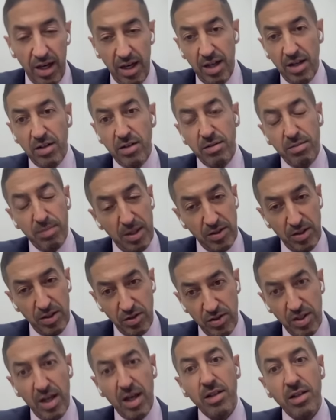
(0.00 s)
And as
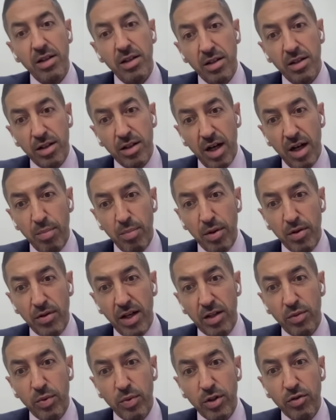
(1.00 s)
I said,
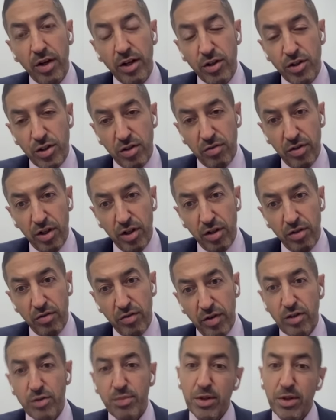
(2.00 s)
couple that with greater severity
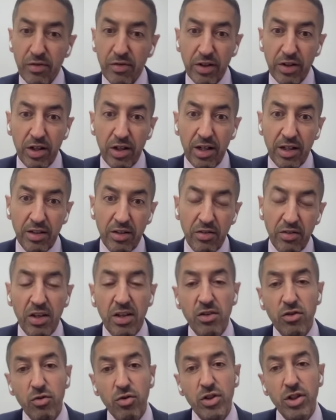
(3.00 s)
of virus because of underlying
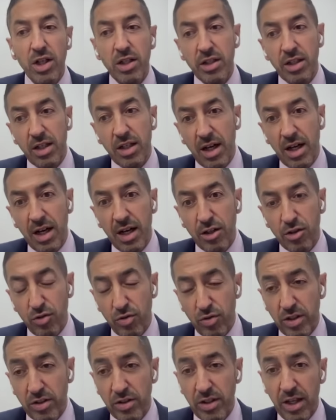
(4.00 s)
disease, resulting in
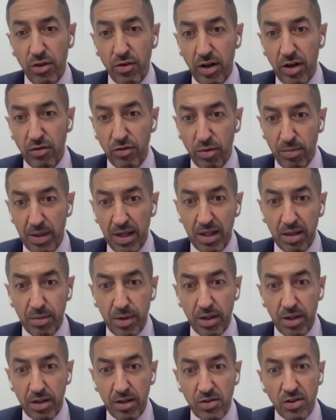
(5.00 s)
higher death rates for Black
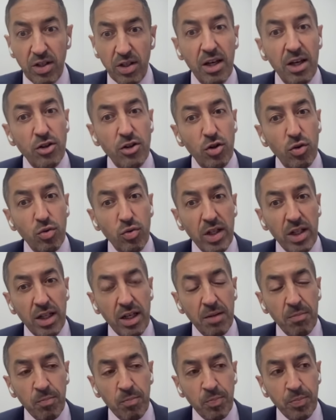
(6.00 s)
Americans. So
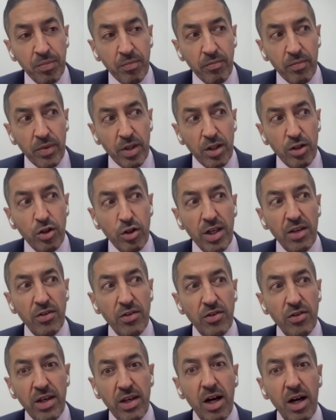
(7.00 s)
really, you
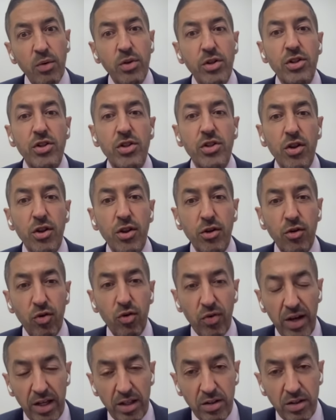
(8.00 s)
can see how this
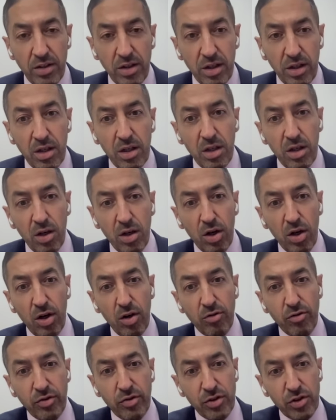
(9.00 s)
thread
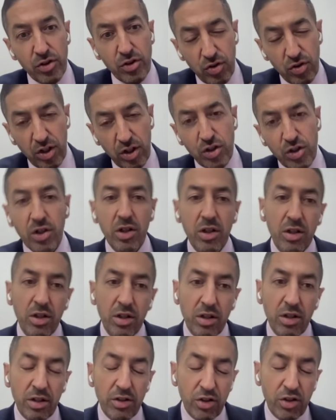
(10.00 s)
of
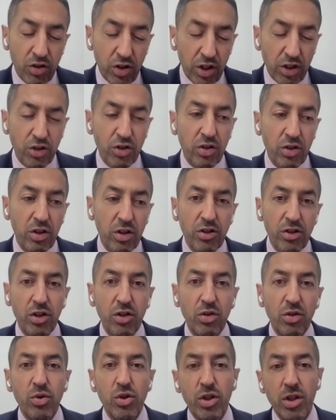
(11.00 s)
structural
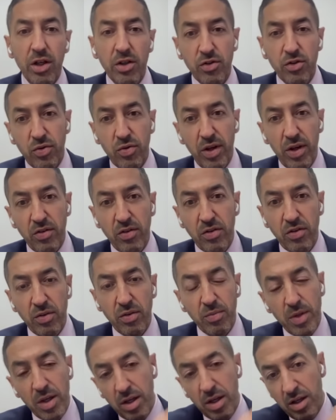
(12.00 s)
institutionalized
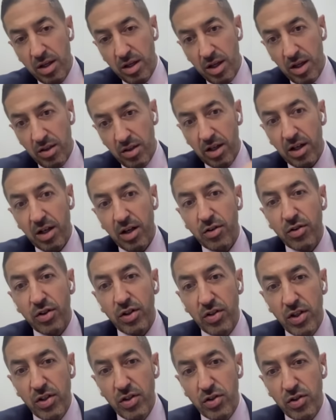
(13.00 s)
racism in the
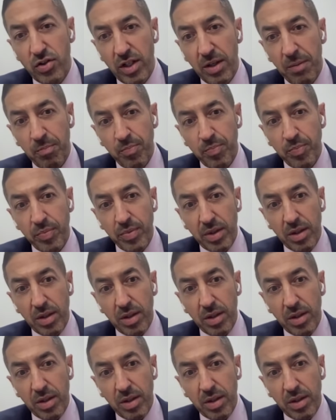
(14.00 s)
country's history